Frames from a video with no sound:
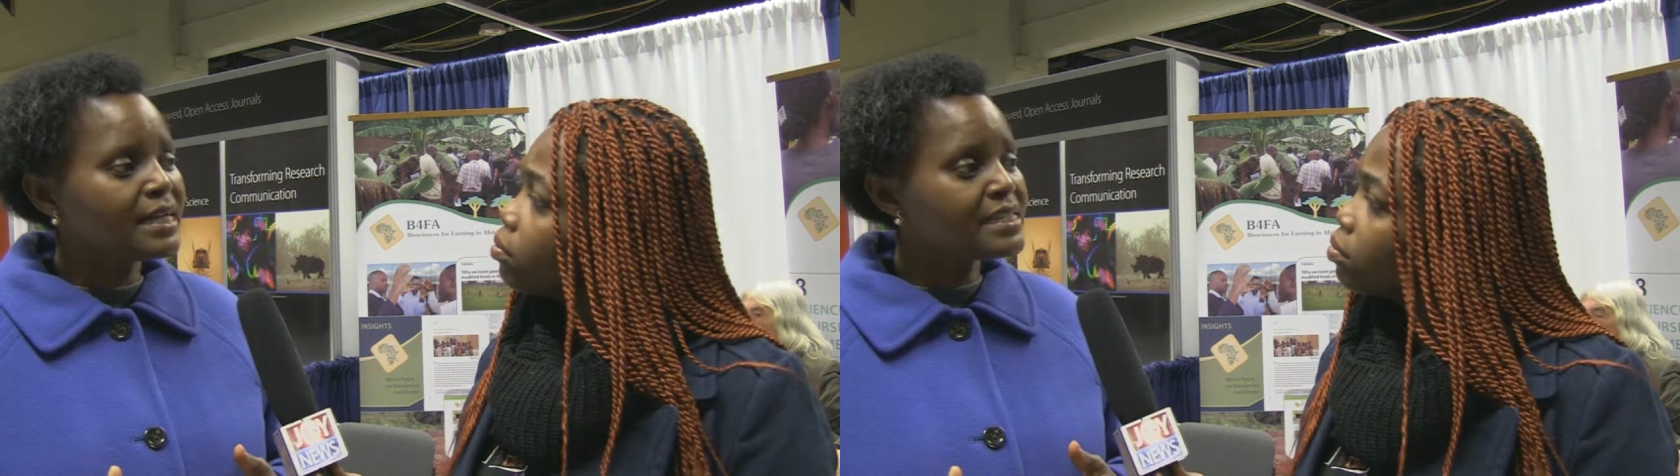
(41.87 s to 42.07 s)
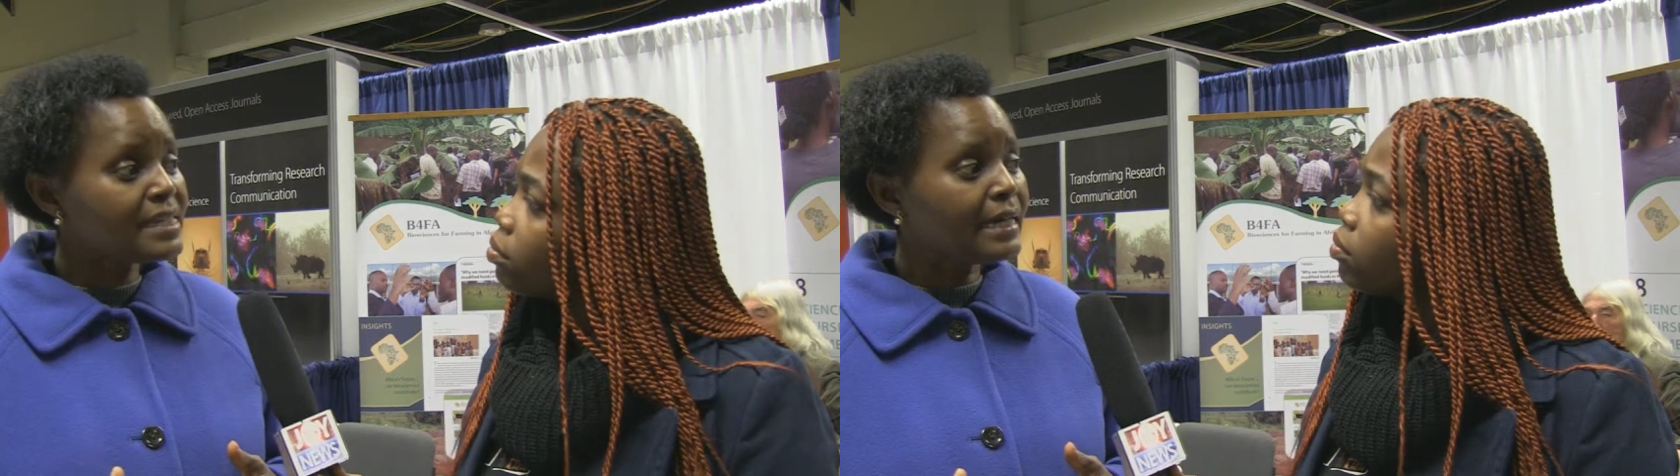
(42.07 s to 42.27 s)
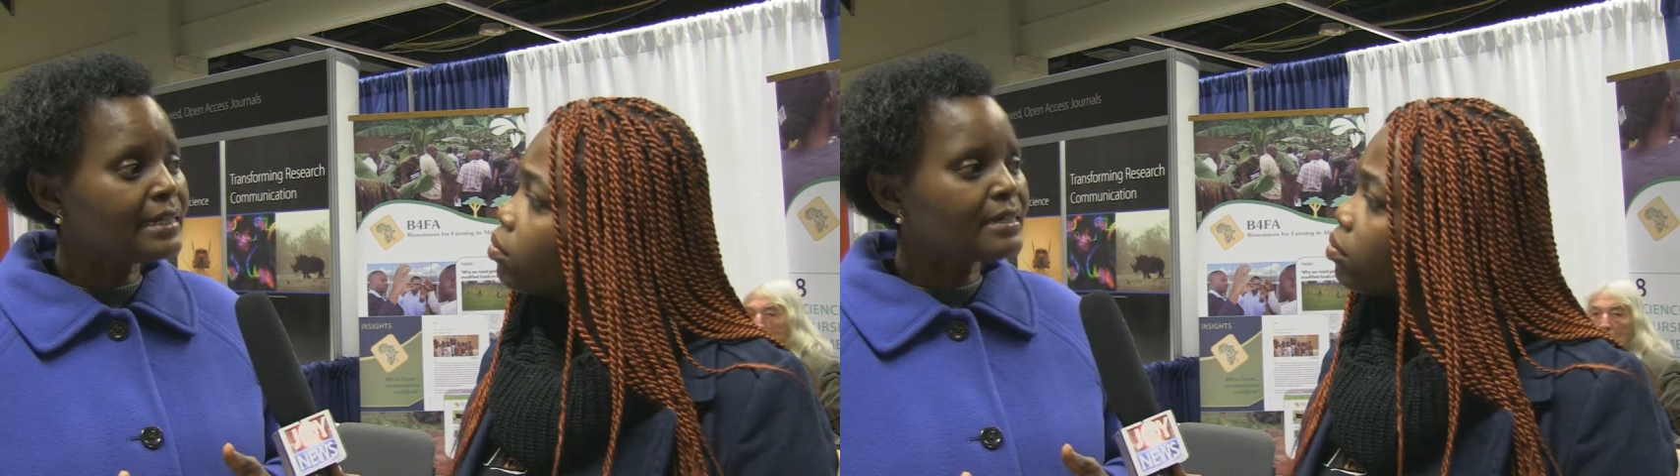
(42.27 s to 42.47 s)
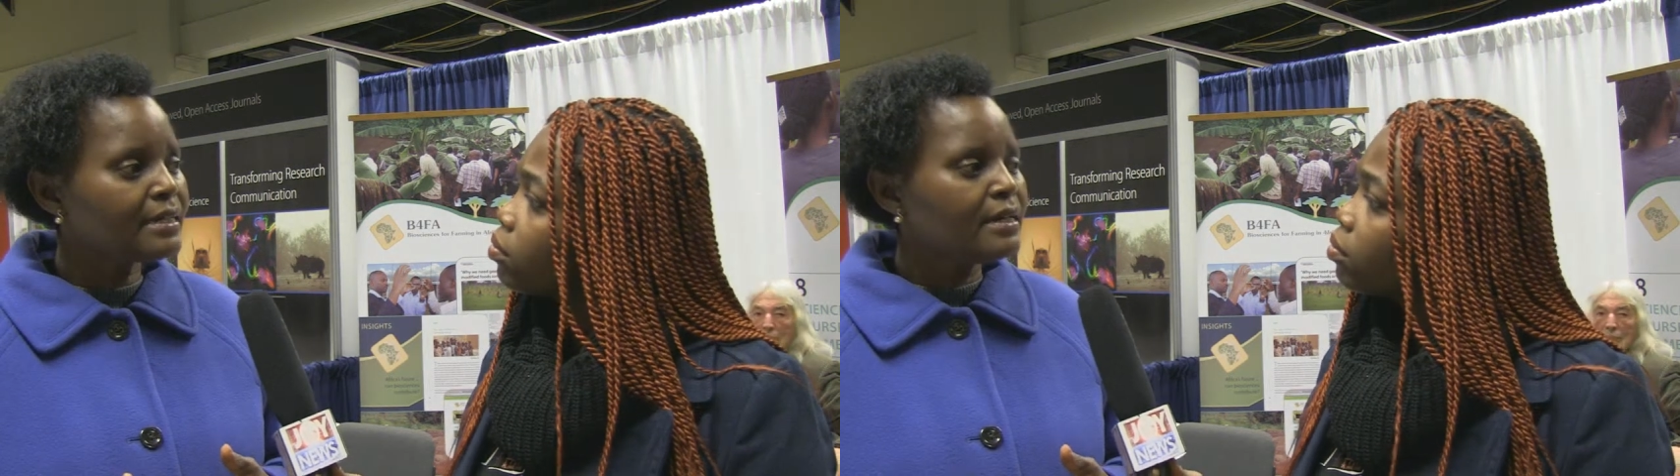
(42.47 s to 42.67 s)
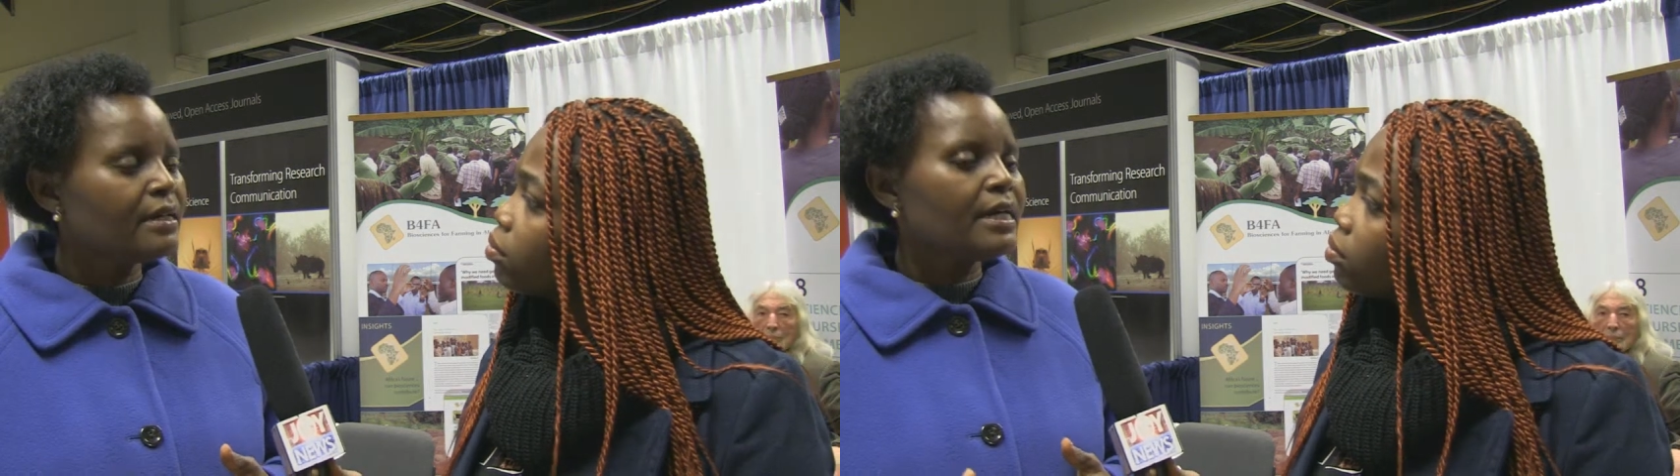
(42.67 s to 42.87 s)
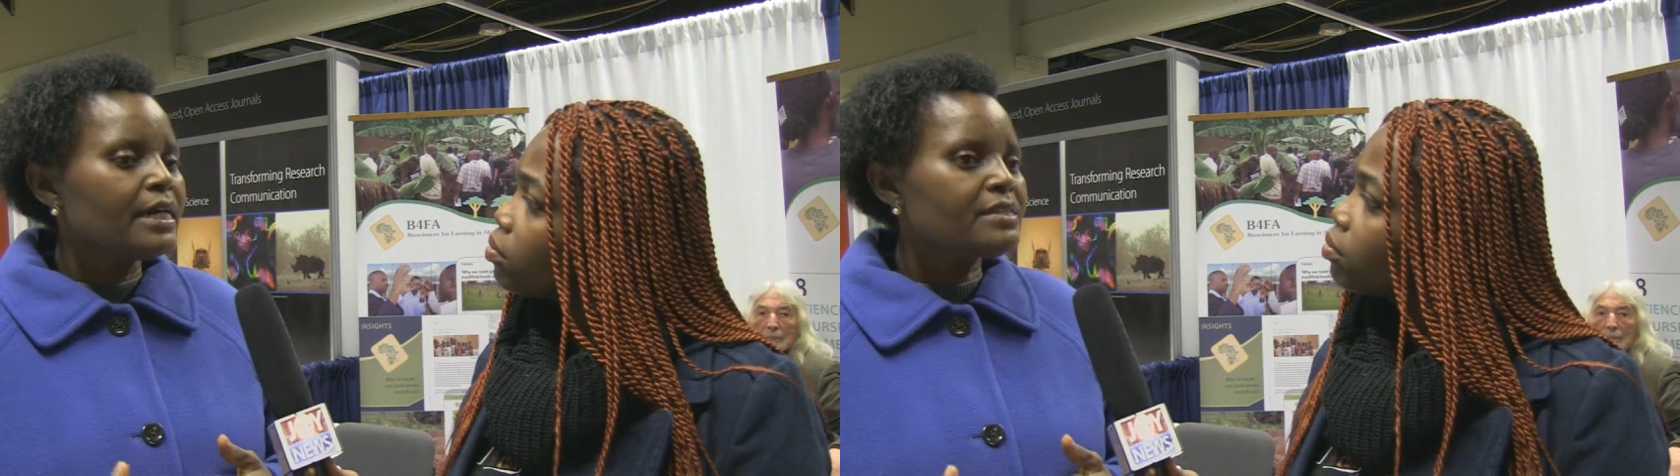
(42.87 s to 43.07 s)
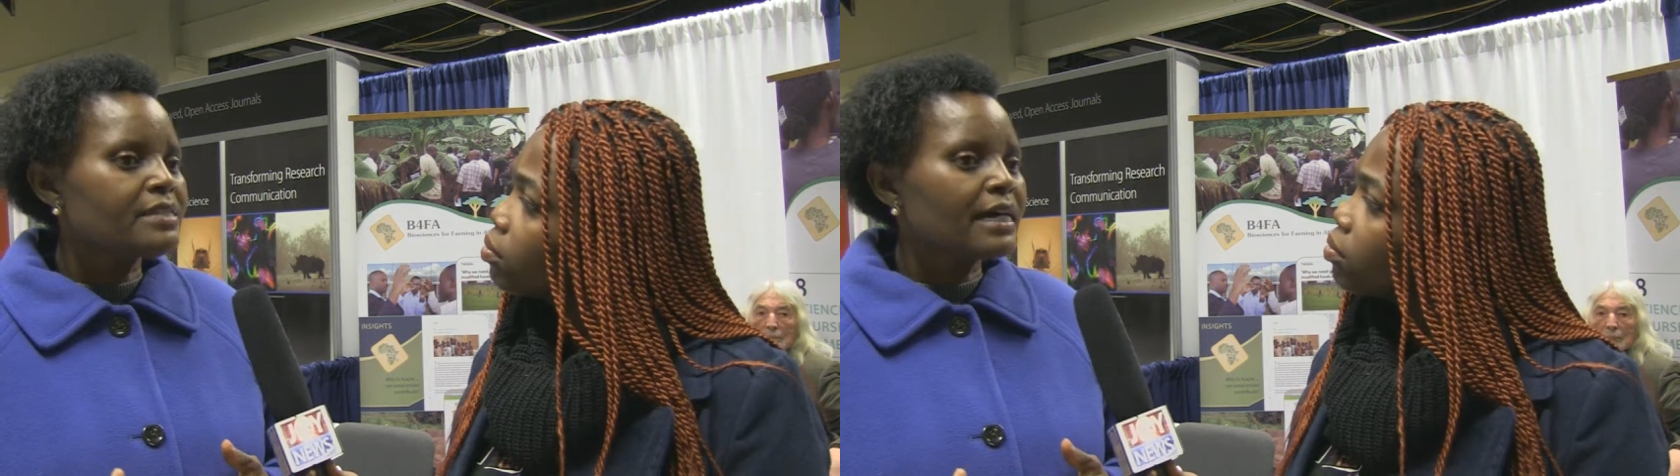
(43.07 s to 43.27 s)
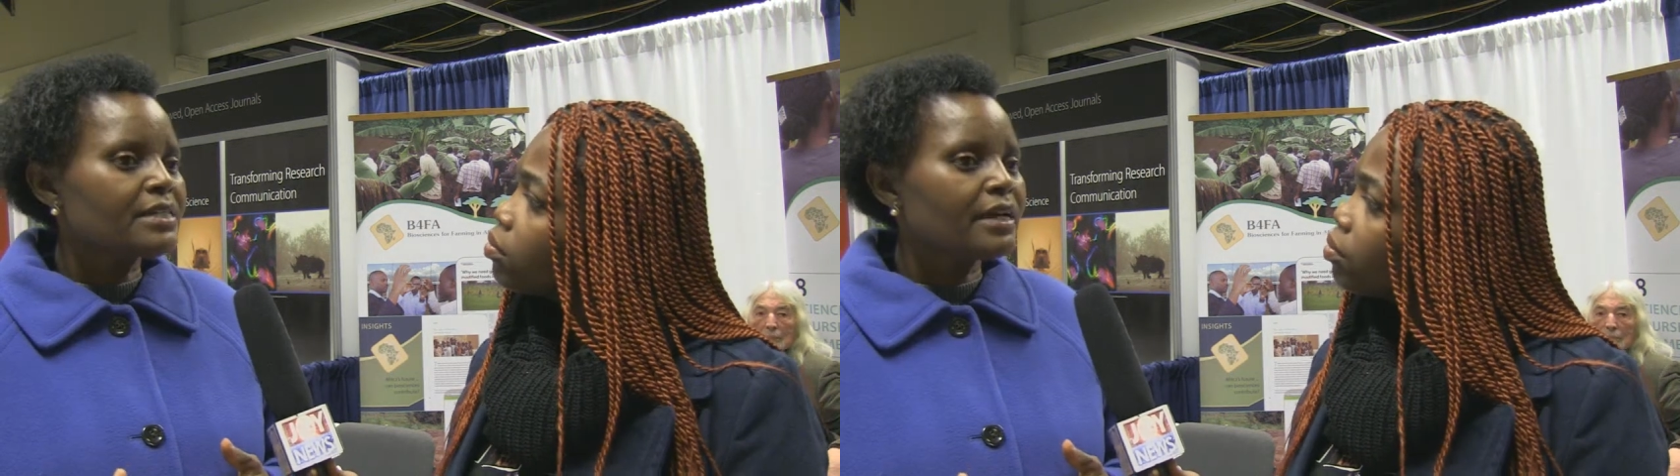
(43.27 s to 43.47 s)
understand is
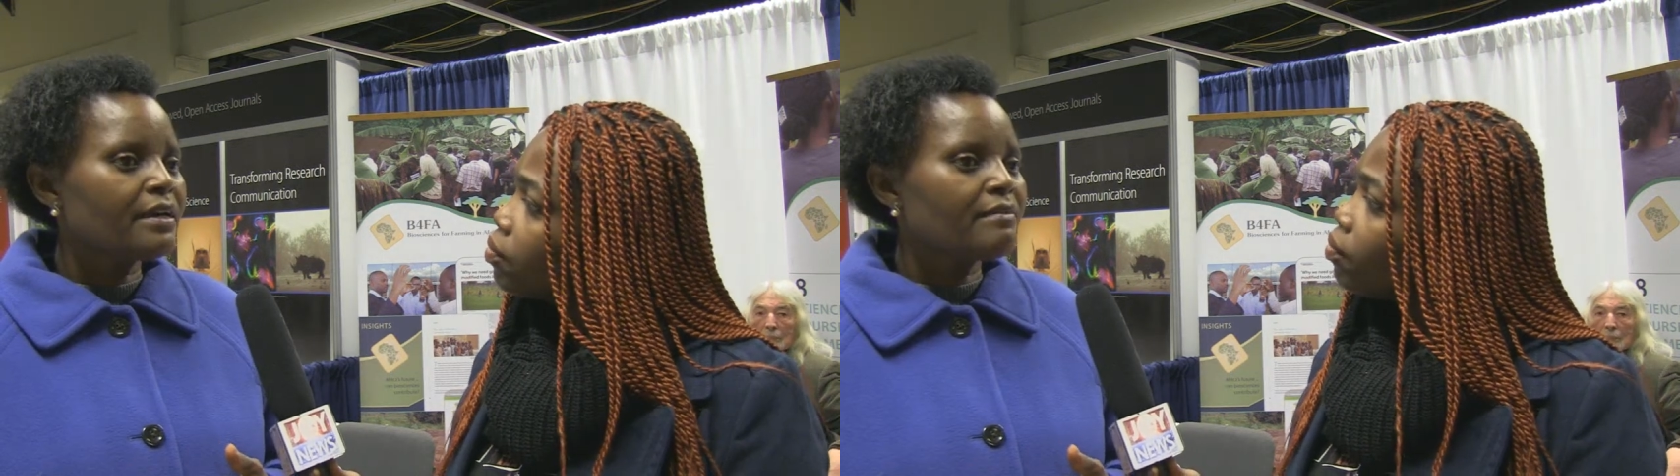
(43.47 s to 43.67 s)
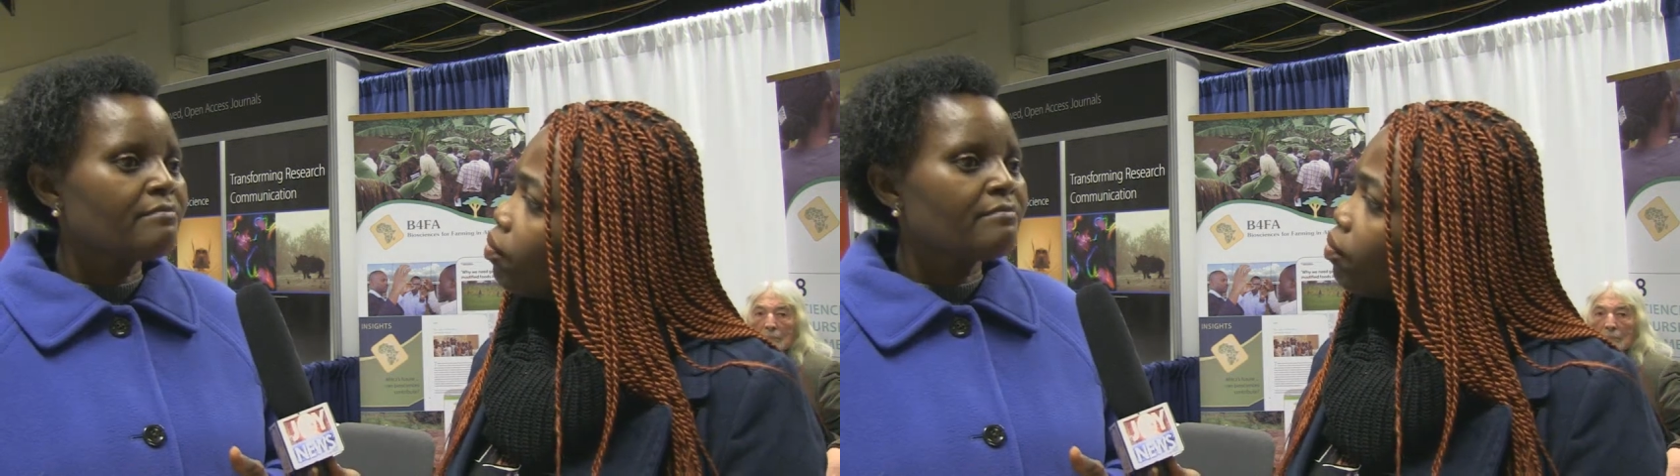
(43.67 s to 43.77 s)
that